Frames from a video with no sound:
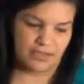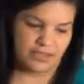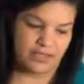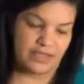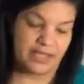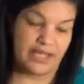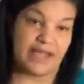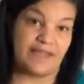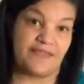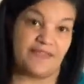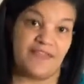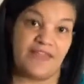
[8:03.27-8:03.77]

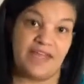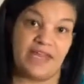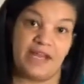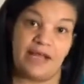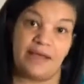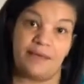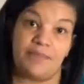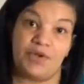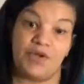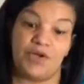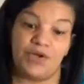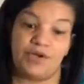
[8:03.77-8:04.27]
And then
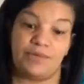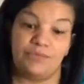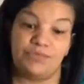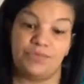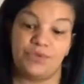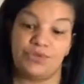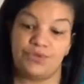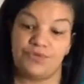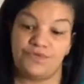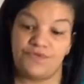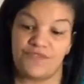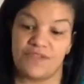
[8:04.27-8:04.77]
I'm going to
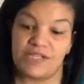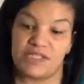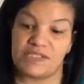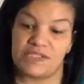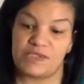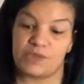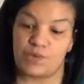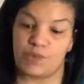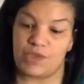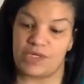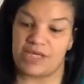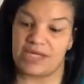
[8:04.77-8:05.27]
move
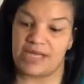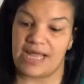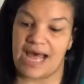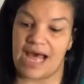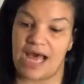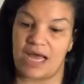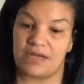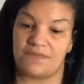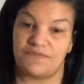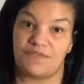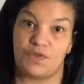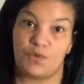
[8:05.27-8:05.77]
this one
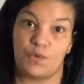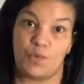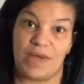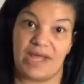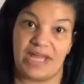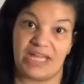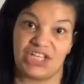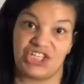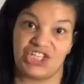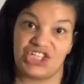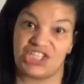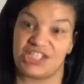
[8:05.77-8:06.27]
out of the
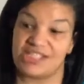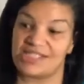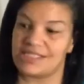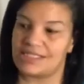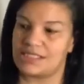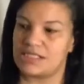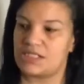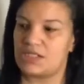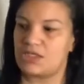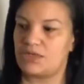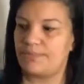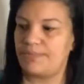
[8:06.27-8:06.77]
way just a
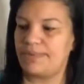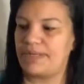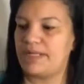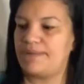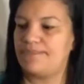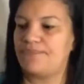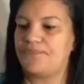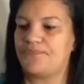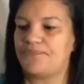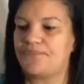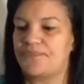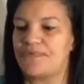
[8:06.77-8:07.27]
little bit
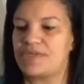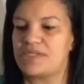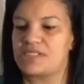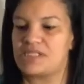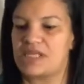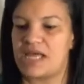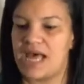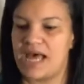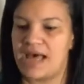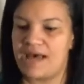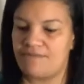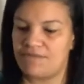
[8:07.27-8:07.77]
because
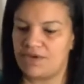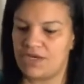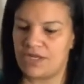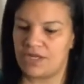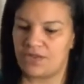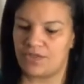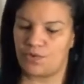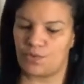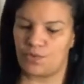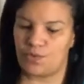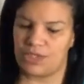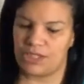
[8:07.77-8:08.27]
I have
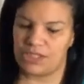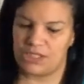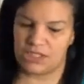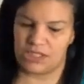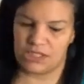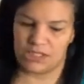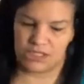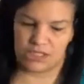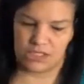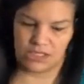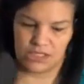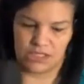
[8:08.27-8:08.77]
another one
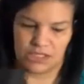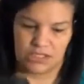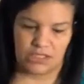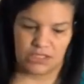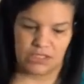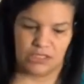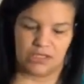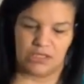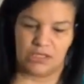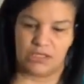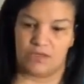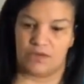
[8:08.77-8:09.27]

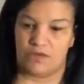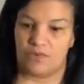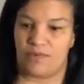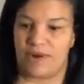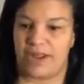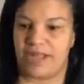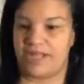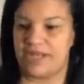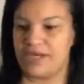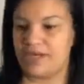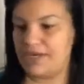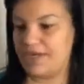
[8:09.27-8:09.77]

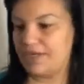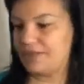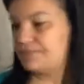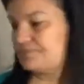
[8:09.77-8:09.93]
right here.